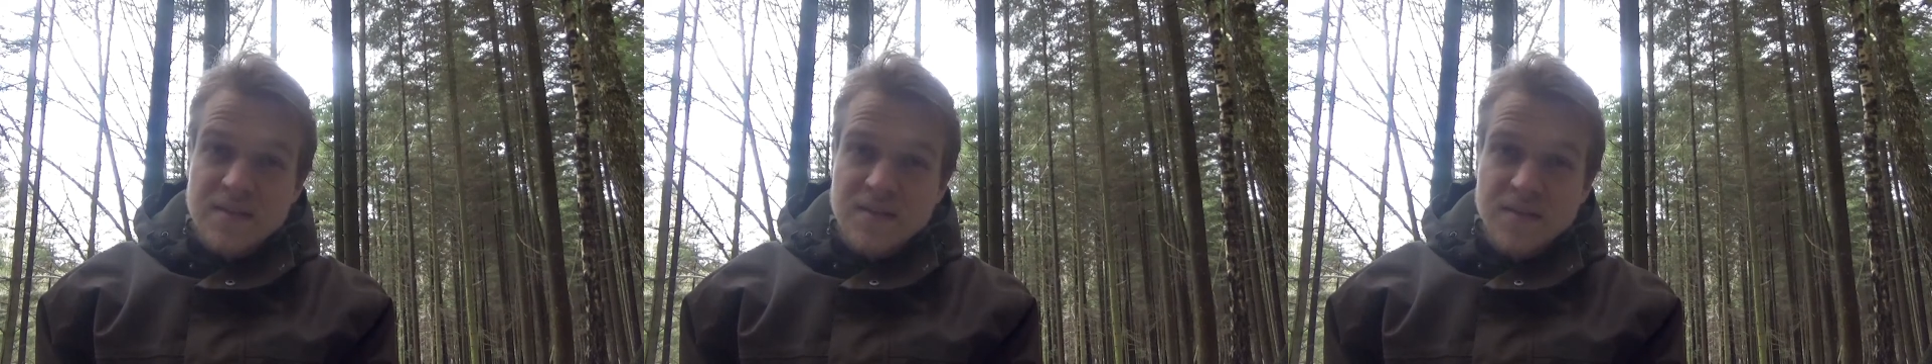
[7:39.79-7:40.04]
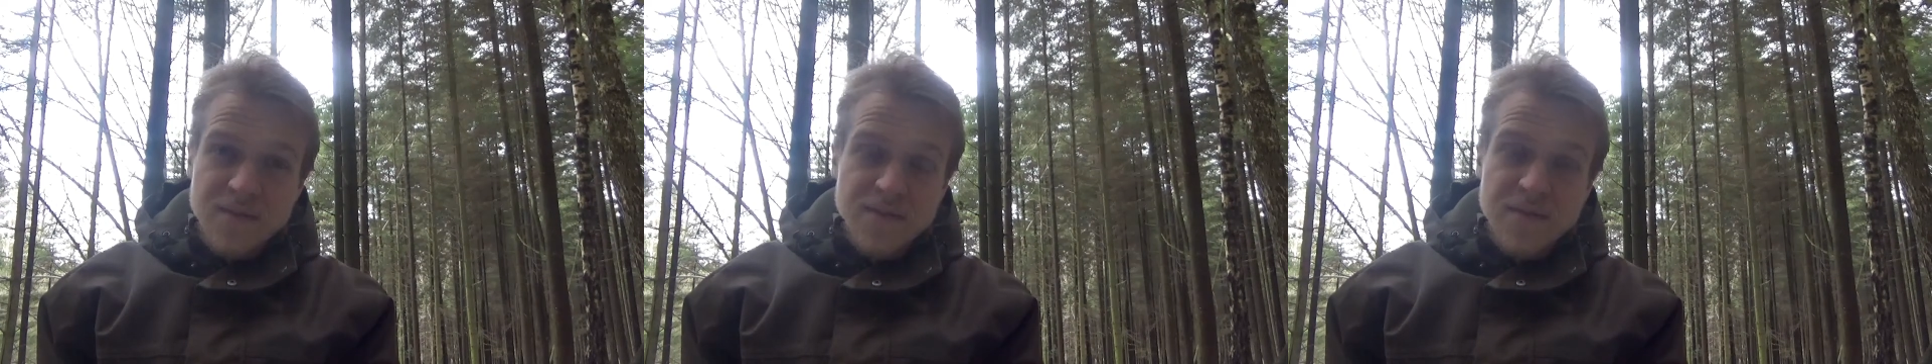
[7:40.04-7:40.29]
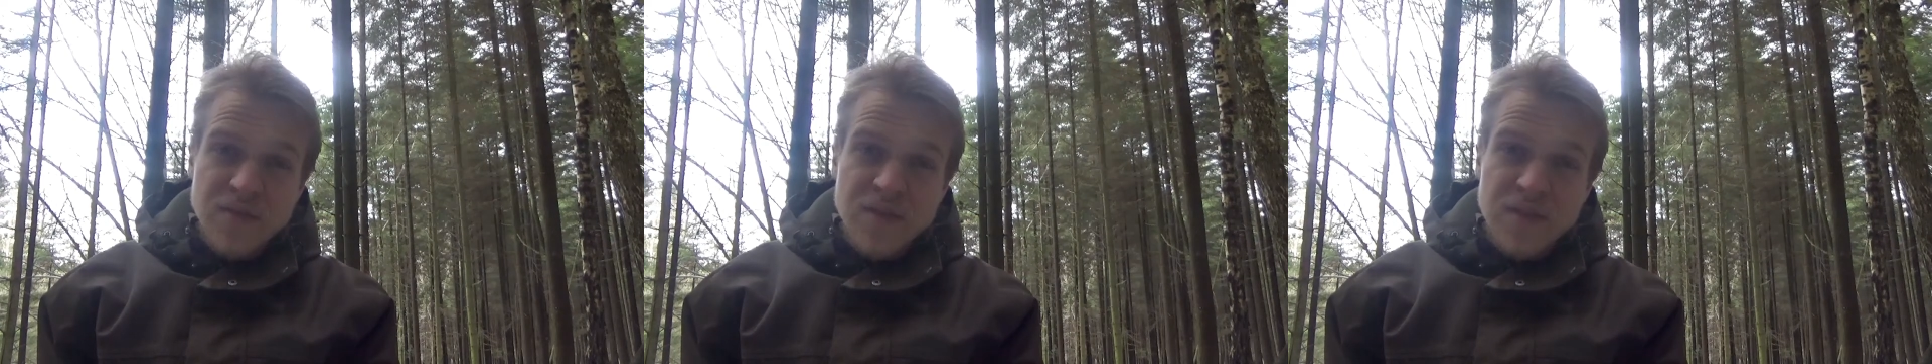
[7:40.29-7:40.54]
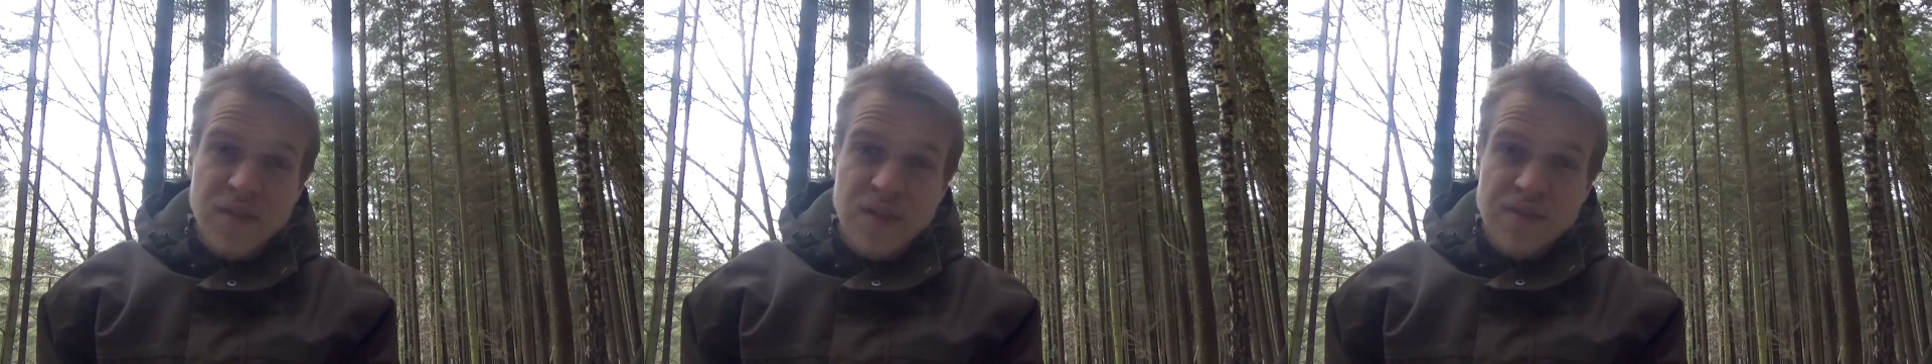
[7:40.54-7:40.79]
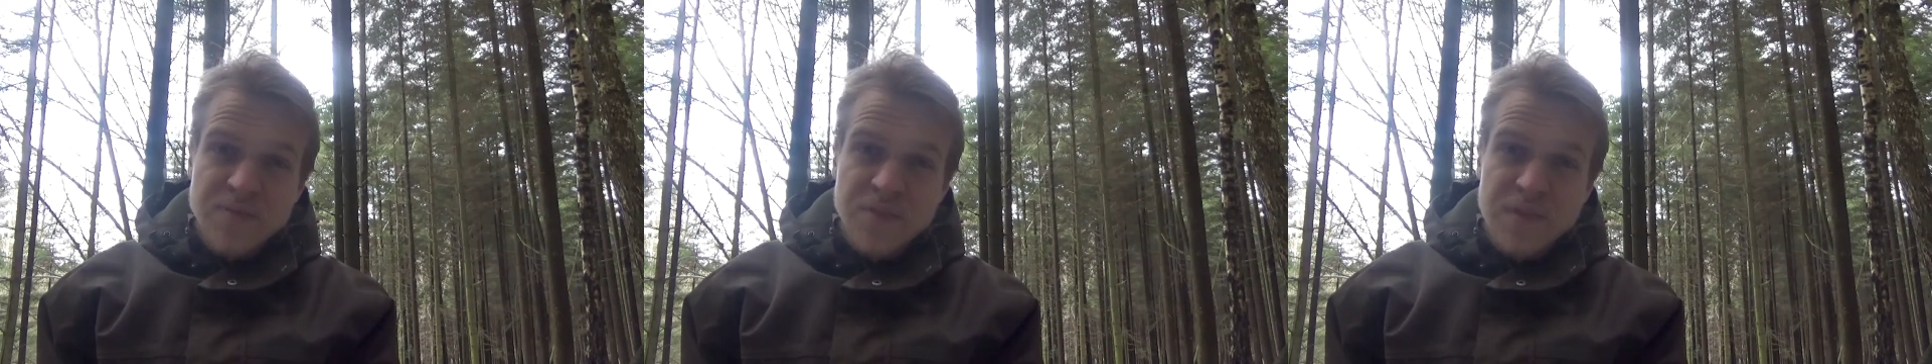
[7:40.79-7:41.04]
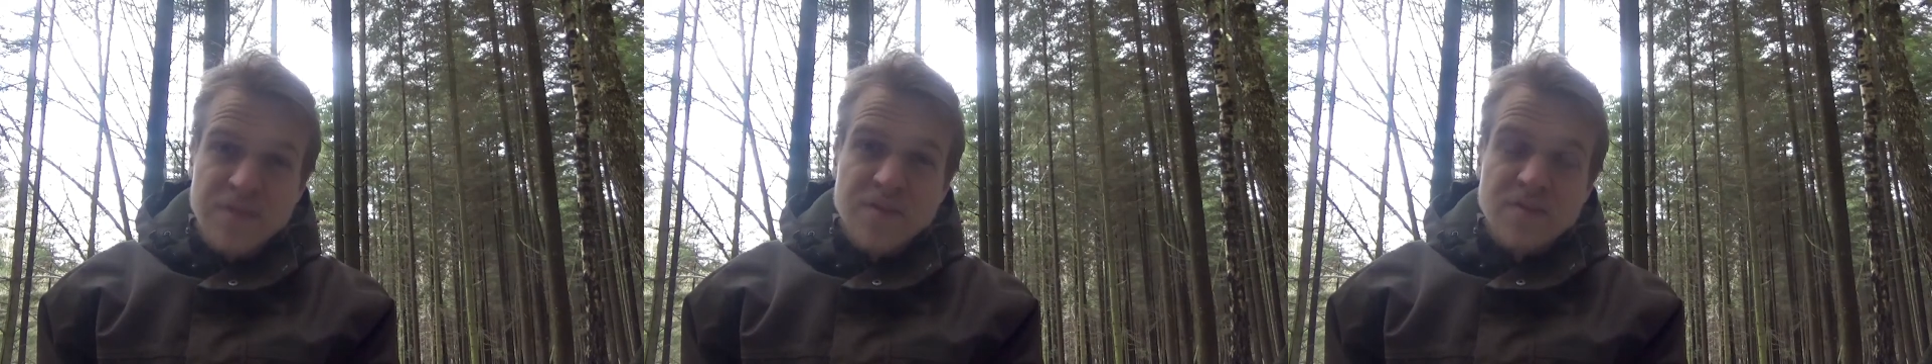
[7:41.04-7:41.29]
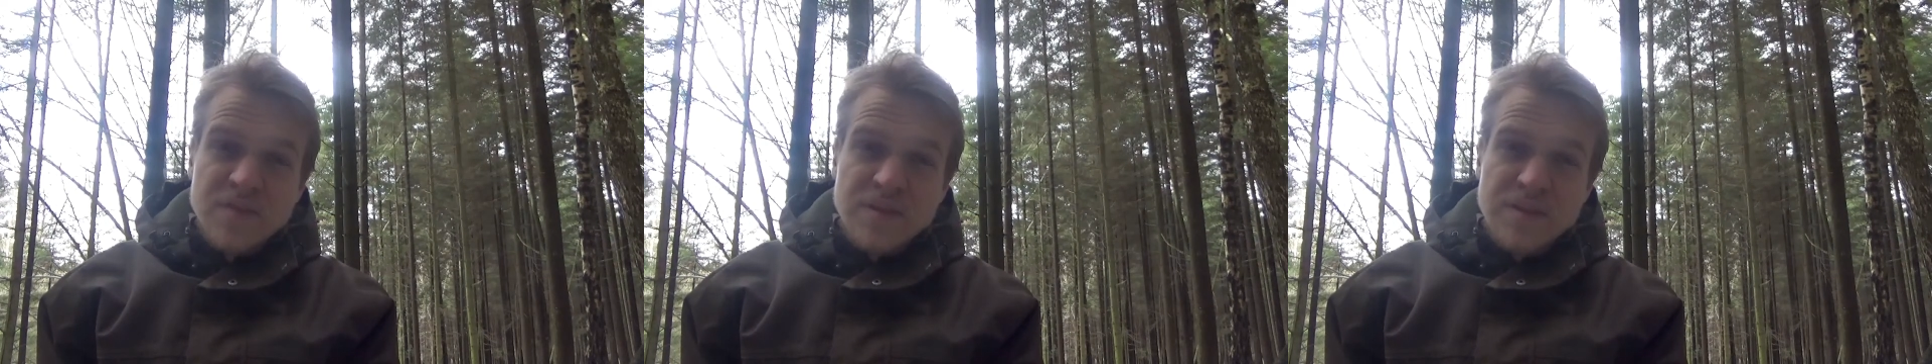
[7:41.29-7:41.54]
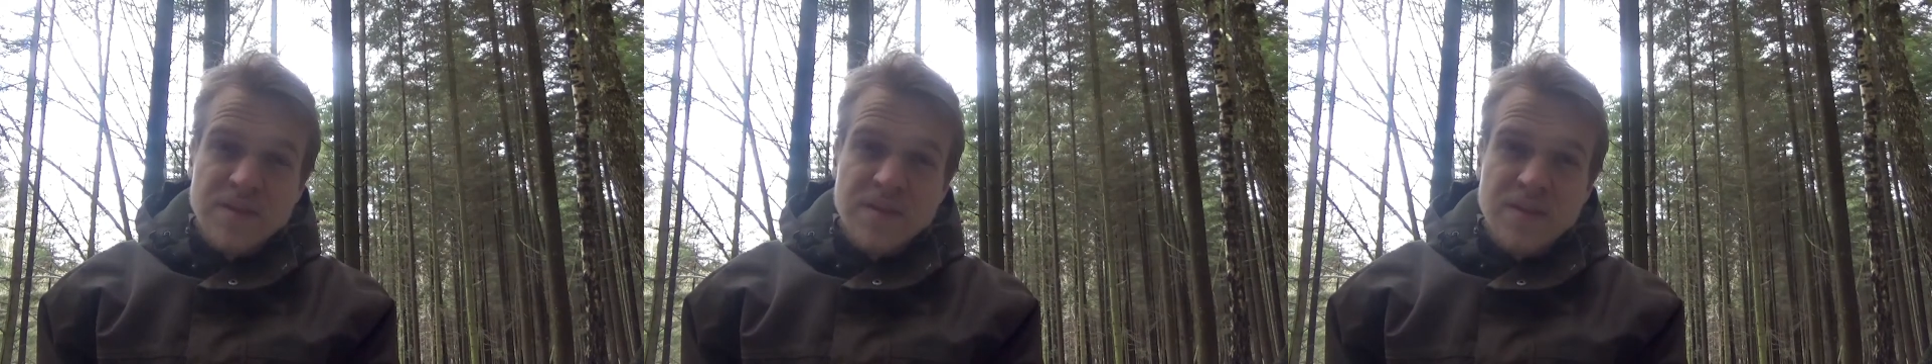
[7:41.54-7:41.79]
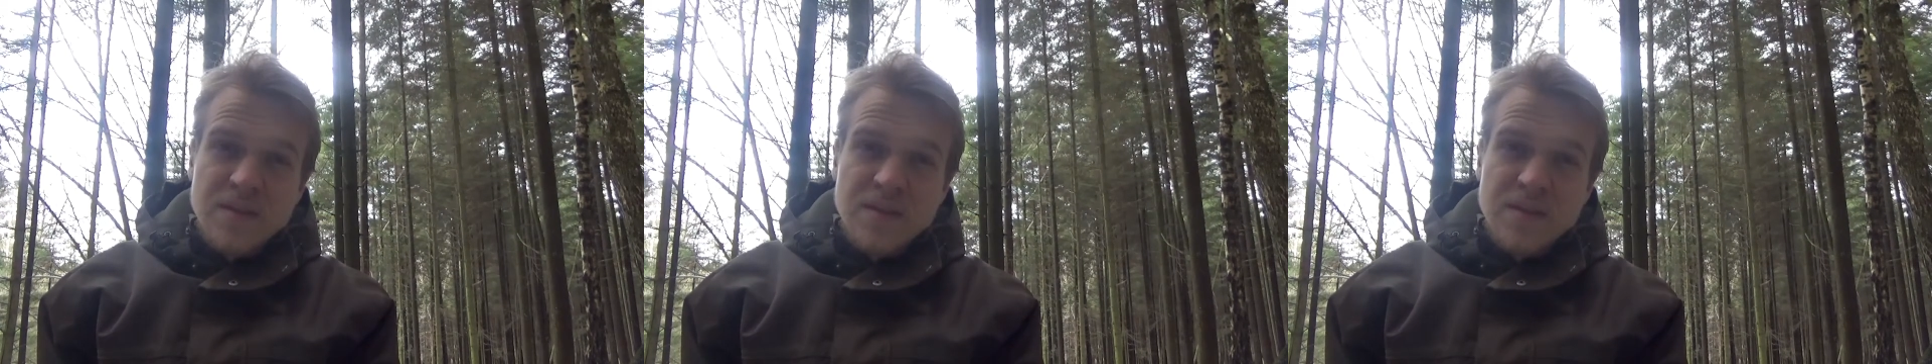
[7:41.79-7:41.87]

different aspects to this.